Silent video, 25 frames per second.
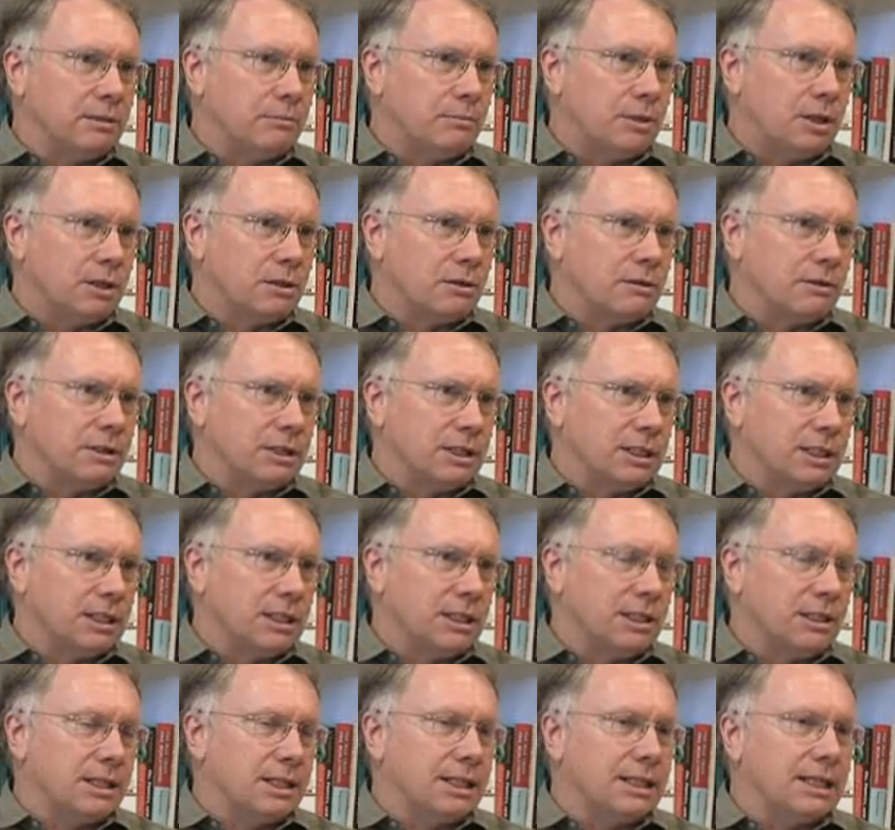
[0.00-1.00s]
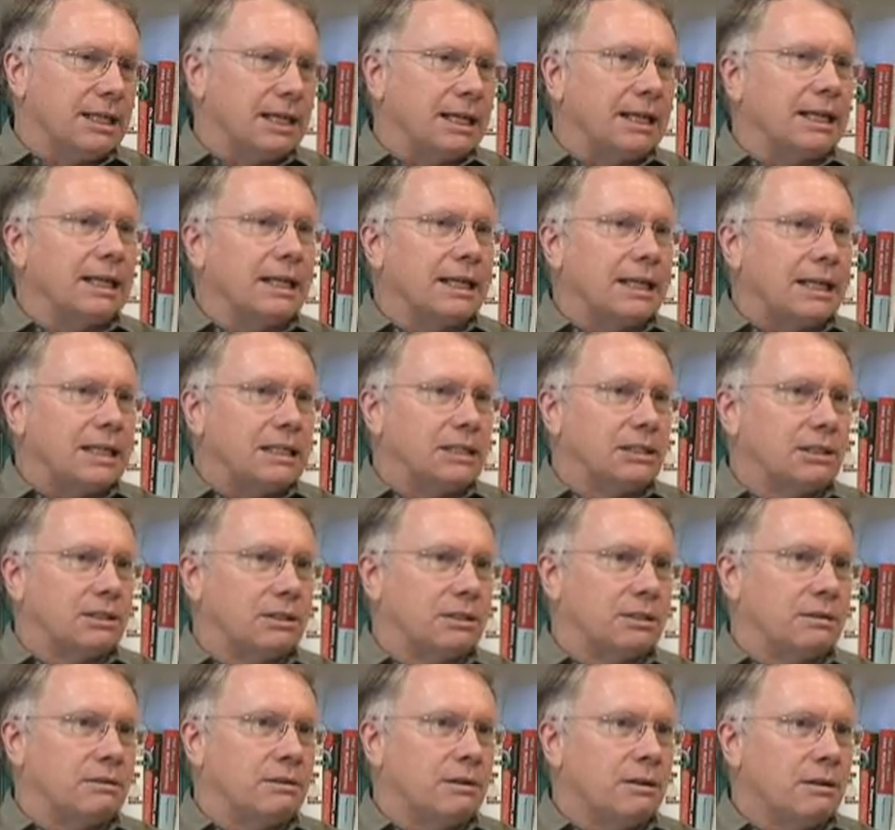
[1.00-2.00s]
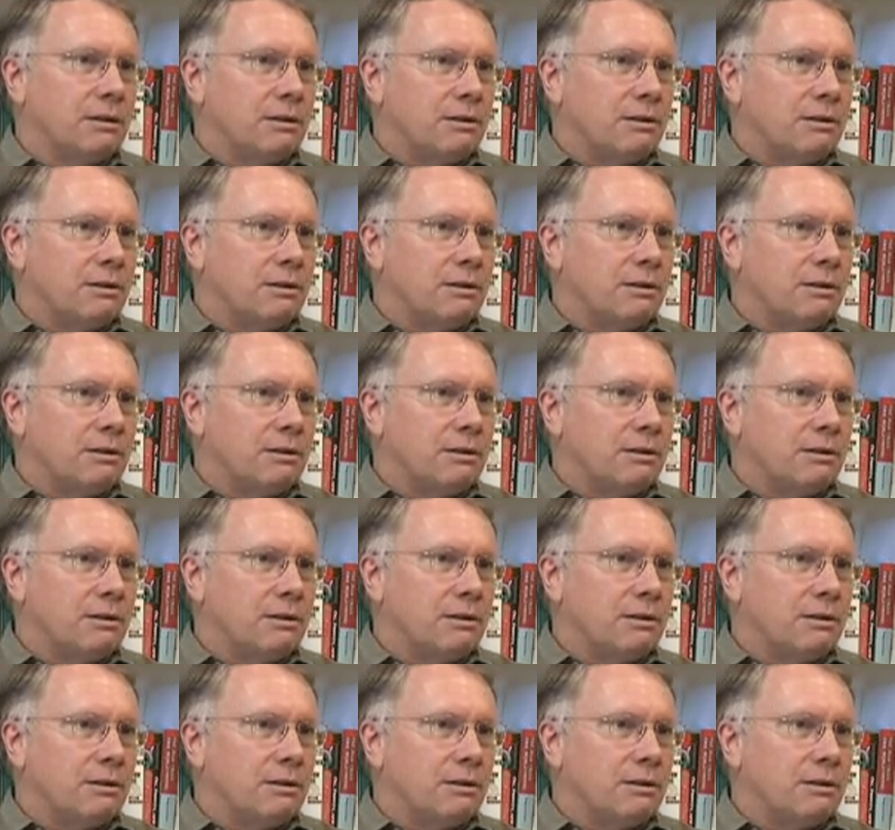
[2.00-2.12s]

democracy, that elites